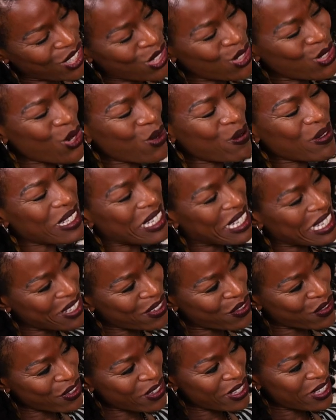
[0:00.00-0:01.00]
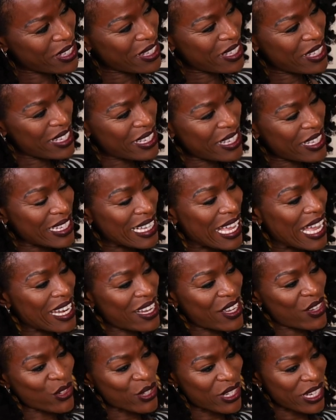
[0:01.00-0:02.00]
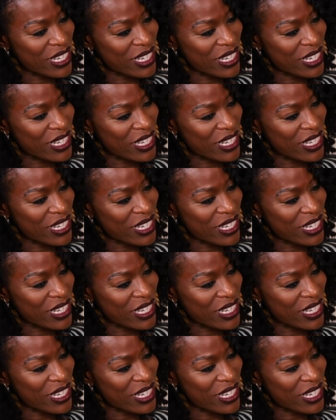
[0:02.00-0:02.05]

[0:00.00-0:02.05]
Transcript: you don't live in Ghana or